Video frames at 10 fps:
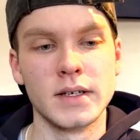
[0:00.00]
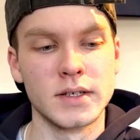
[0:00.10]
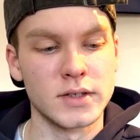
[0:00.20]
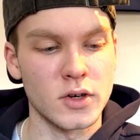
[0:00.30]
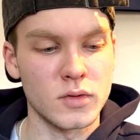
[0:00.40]

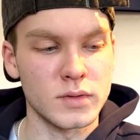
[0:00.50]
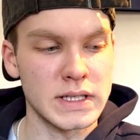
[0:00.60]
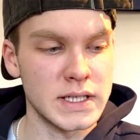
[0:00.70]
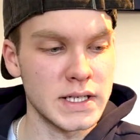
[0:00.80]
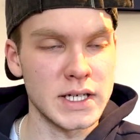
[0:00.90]
so
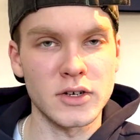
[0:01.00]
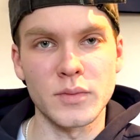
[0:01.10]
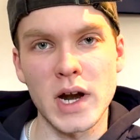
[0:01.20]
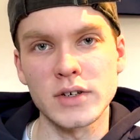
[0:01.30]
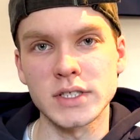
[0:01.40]
in
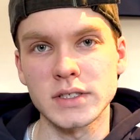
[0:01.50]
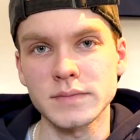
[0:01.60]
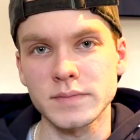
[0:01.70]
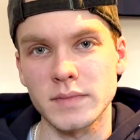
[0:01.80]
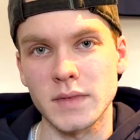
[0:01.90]

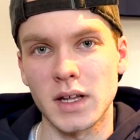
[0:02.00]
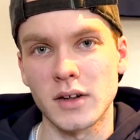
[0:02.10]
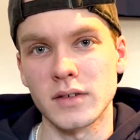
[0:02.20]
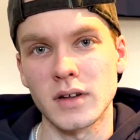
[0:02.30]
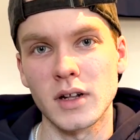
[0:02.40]
comparison, a
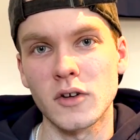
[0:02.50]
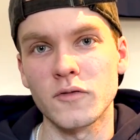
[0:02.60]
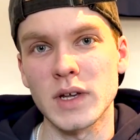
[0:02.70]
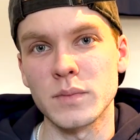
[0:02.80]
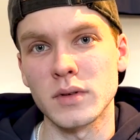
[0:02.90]
lot a lot
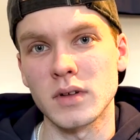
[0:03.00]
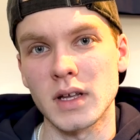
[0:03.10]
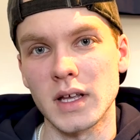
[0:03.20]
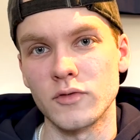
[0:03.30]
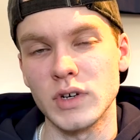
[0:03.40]
of people
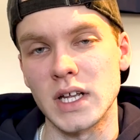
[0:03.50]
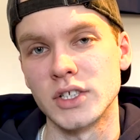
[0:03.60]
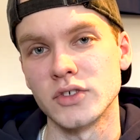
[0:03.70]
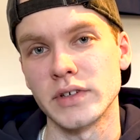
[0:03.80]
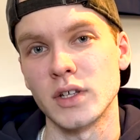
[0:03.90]
really
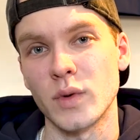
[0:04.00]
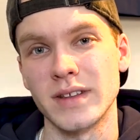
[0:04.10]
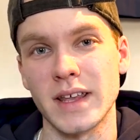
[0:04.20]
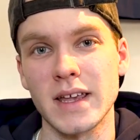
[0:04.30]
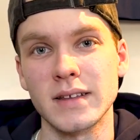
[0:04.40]
enjoyed the
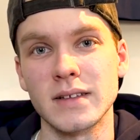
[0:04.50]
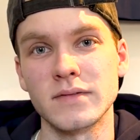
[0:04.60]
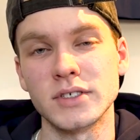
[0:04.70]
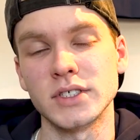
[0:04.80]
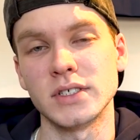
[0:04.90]
twenty eighteen
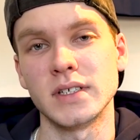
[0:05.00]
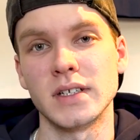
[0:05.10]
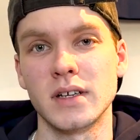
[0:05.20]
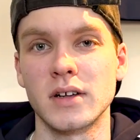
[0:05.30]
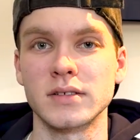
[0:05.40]
version
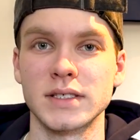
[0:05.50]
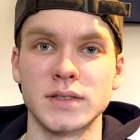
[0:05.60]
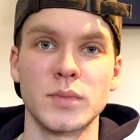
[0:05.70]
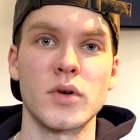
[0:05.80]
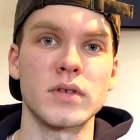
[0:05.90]
and they got
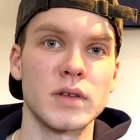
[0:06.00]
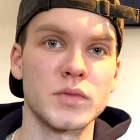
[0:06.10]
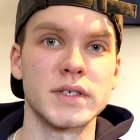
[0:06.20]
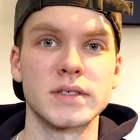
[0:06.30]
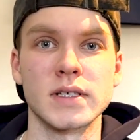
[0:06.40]
disappointed
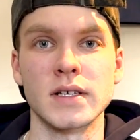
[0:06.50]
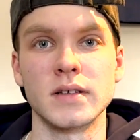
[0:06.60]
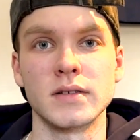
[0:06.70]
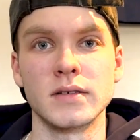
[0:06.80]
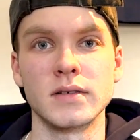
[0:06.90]
with the,
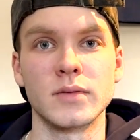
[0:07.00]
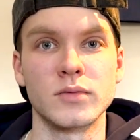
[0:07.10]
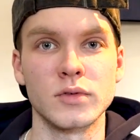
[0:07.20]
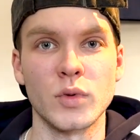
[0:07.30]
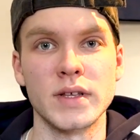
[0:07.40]
the
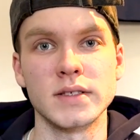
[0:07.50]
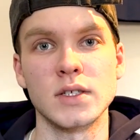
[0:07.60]
twenty